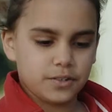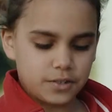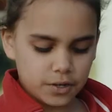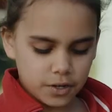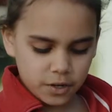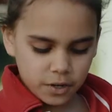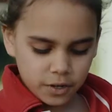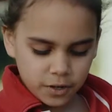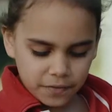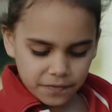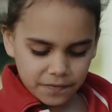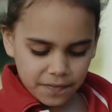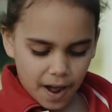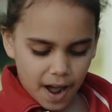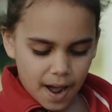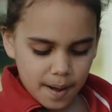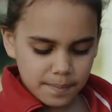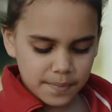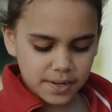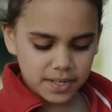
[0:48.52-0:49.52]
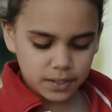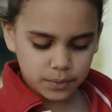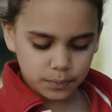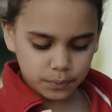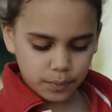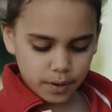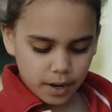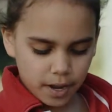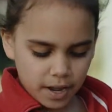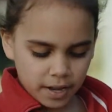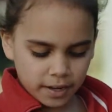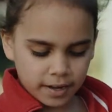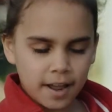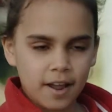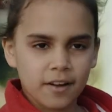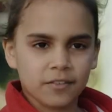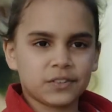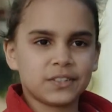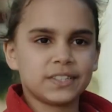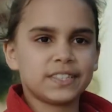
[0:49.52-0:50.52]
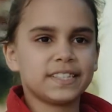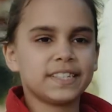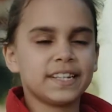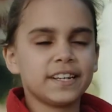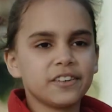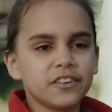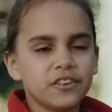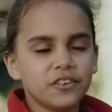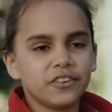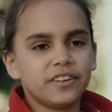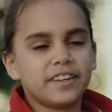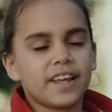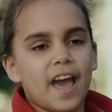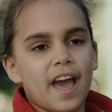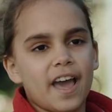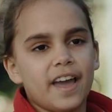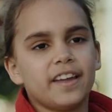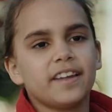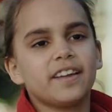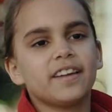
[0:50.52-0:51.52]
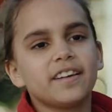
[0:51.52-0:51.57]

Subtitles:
Do farmers work every single day?